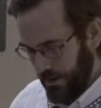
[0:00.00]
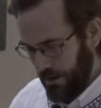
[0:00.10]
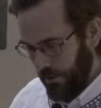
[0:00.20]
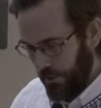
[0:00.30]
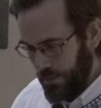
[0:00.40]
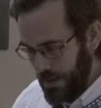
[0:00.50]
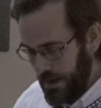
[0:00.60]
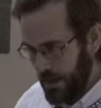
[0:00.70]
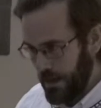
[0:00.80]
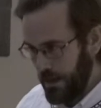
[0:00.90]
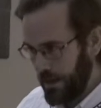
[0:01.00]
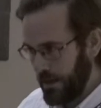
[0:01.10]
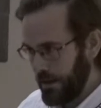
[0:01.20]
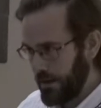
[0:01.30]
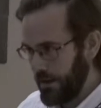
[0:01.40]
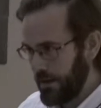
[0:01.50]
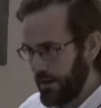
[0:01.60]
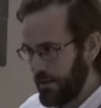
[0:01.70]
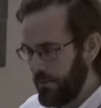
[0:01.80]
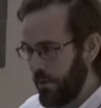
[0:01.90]
it will be
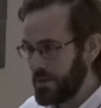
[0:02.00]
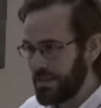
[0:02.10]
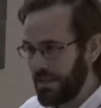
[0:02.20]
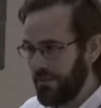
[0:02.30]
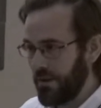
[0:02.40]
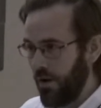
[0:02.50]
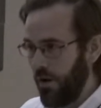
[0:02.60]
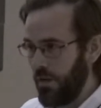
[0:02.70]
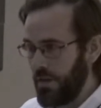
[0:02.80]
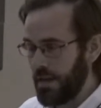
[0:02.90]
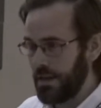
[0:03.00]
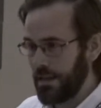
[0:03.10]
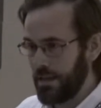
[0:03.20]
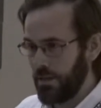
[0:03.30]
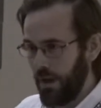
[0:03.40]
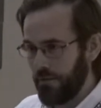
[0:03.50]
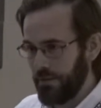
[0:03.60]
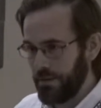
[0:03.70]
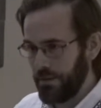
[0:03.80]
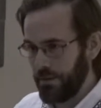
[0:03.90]
the most difficult thing that you ever
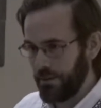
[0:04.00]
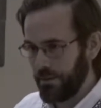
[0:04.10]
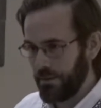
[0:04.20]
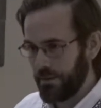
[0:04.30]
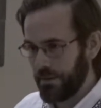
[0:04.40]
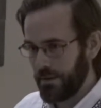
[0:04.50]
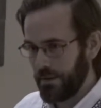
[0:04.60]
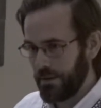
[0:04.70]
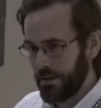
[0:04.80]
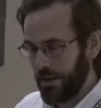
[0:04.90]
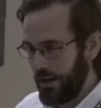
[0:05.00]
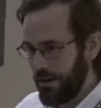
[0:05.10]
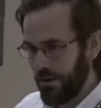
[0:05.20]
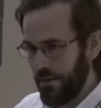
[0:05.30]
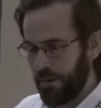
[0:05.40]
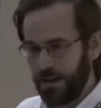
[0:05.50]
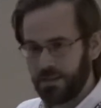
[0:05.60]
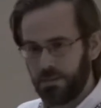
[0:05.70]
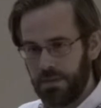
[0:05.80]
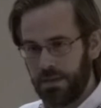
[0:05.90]
do. Now, here I'm not
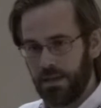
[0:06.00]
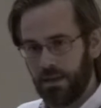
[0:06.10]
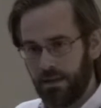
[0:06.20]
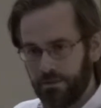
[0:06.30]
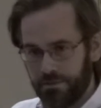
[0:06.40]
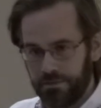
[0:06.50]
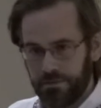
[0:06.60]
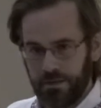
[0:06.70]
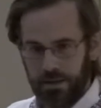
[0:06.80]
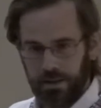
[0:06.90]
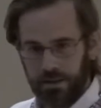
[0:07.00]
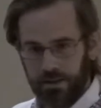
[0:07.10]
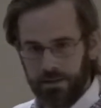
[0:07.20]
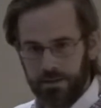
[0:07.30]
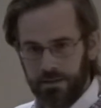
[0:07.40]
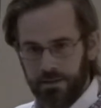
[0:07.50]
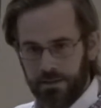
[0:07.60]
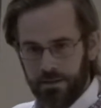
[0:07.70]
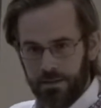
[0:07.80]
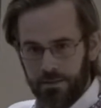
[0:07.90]
speaking of the
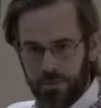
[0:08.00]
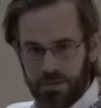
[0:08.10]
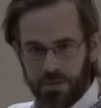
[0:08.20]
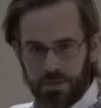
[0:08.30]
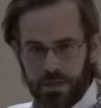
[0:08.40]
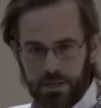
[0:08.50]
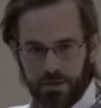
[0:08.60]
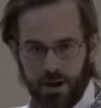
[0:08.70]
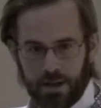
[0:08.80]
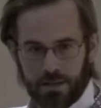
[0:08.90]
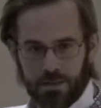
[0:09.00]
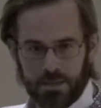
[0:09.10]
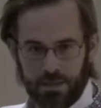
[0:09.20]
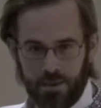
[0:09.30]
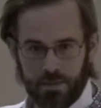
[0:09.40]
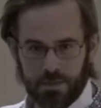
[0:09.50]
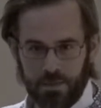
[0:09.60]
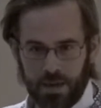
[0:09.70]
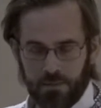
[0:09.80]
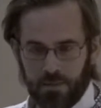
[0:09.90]
bazooki cross we sometimes
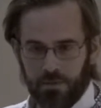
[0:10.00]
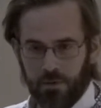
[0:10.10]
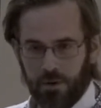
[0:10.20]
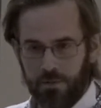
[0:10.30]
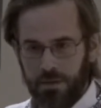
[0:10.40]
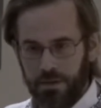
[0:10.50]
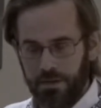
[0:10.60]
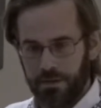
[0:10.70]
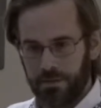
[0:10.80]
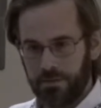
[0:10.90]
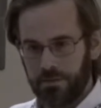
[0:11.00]
make before a meal